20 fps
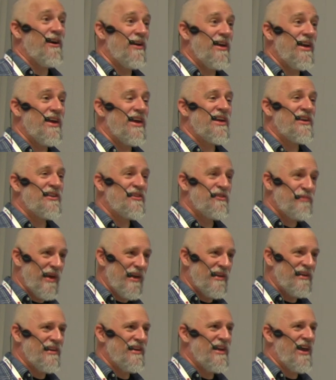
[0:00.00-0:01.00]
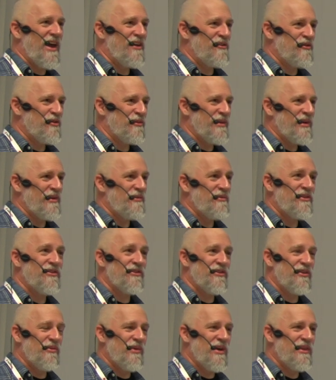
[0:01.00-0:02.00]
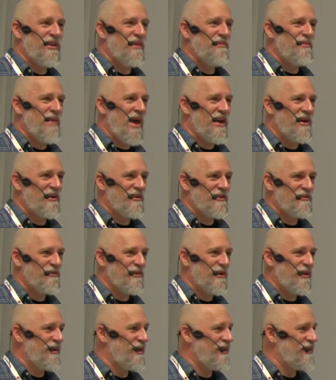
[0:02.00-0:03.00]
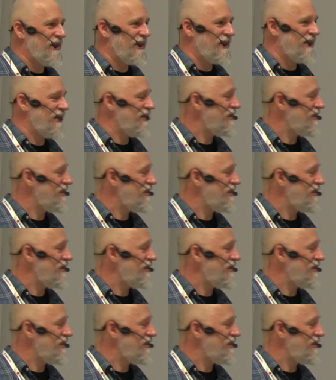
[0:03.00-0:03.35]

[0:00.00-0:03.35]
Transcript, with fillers: ARIA expanded attribute, which is the one that matters for a thing like